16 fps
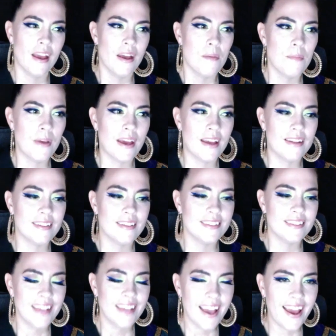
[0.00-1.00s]
But
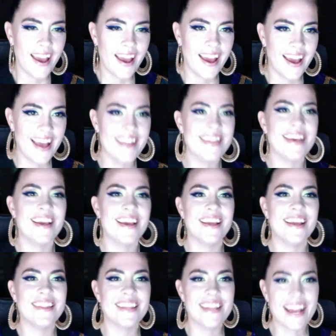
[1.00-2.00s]
yeah, and
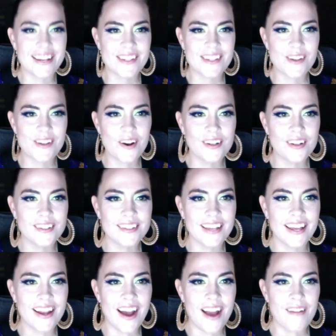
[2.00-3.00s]
the next song
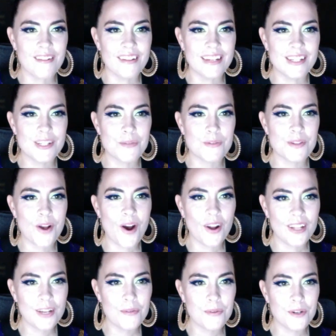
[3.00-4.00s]
that I released was
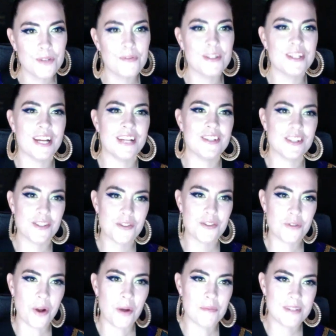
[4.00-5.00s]
Hollywood, which I just
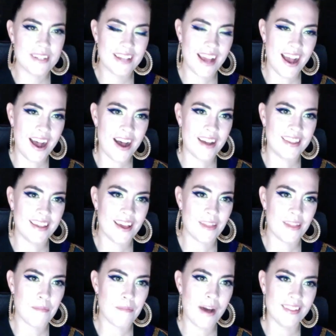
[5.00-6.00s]
dropped the
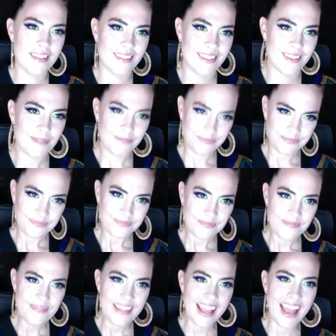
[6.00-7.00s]
other month,
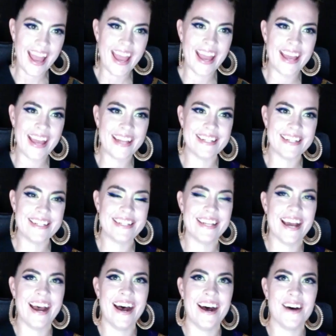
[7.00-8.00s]
and
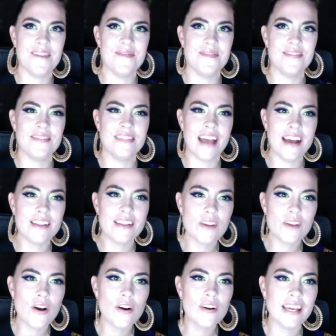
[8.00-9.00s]
that
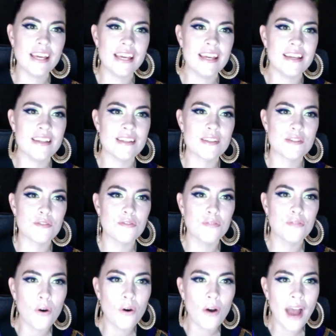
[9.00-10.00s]
song is
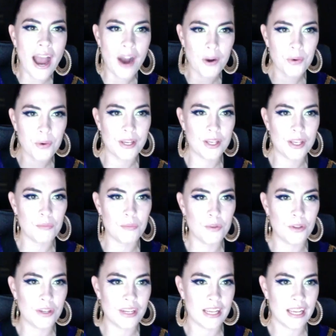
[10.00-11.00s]
for our queer
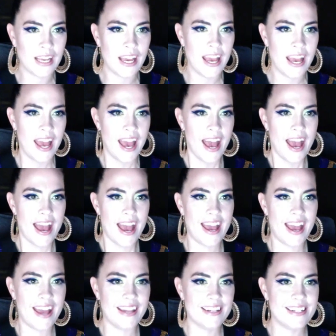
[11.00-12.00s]
community.
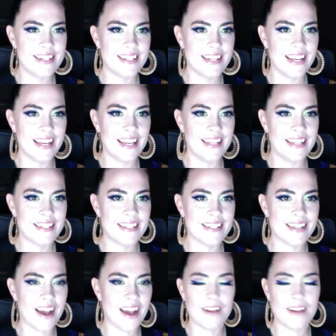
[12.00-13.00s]
And
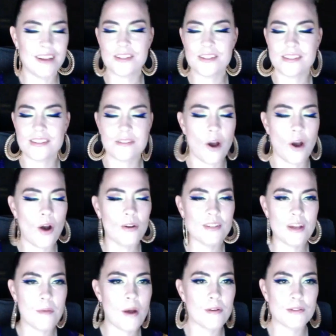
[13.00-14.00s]
it's, I just, the whole
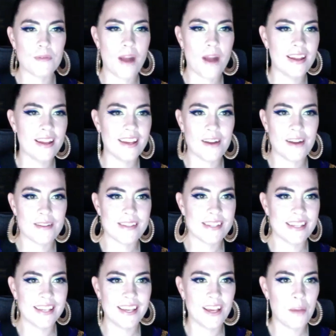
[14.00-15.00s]
time I was writing it, I was
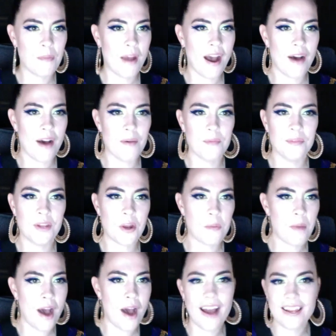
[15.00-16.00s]
thinking about, you
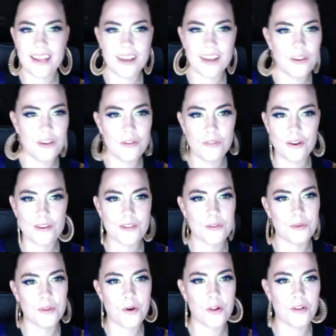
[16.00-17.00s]
know, partying at
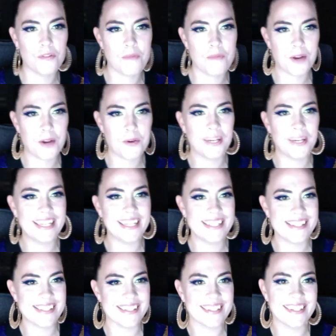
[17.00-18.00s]
Universal with all of my
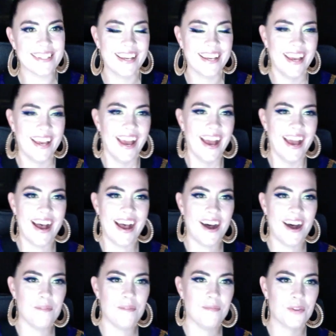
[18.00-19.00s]
queens, and
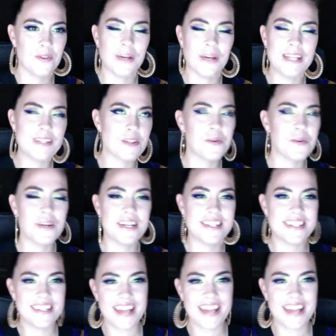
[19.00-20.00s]
queens and queers
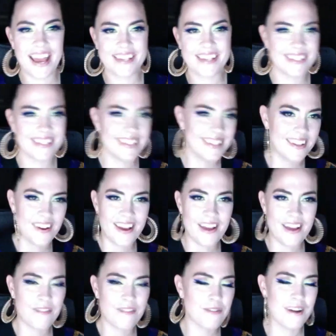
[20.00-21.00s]
and theys and
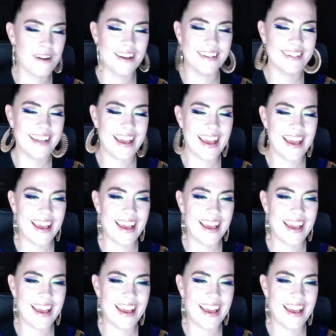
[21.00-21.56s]
everyone.